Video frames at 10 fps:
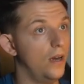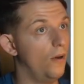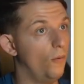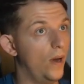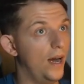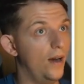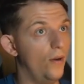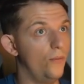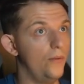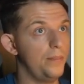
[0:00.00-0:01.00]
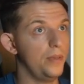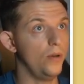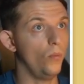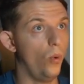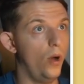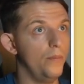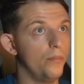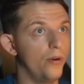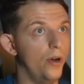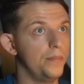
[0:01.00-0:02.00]
Wow. Replit 1
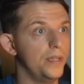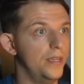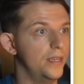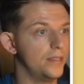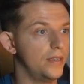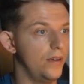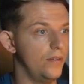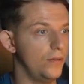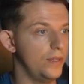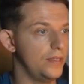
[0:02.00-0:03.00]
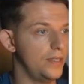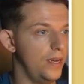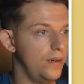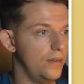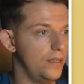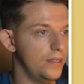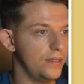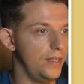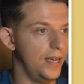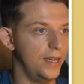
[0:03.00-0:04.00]
prompted this. I don't know what this error
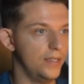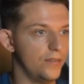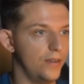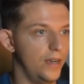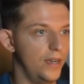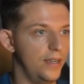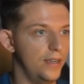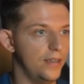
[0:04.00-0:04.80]
is. Yeah, it's fine.